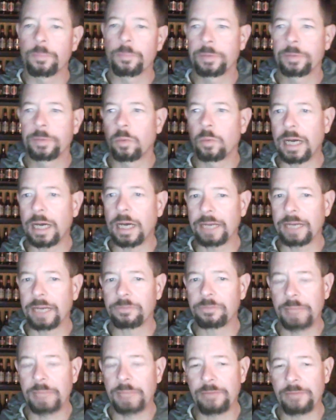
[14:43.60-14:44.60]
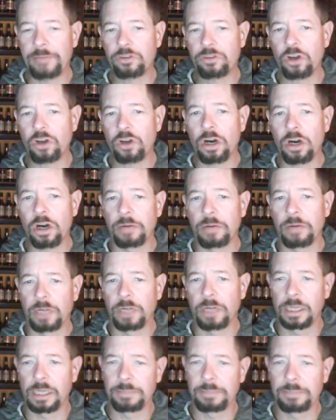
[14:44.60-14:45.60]
Wow, that's some heavy char.
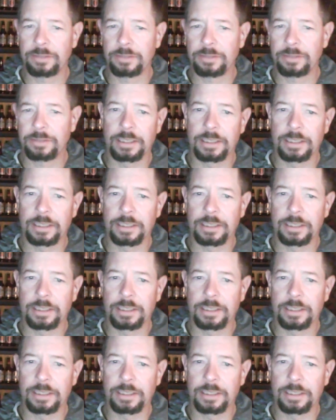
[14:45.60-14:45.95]
Well, let me tell you.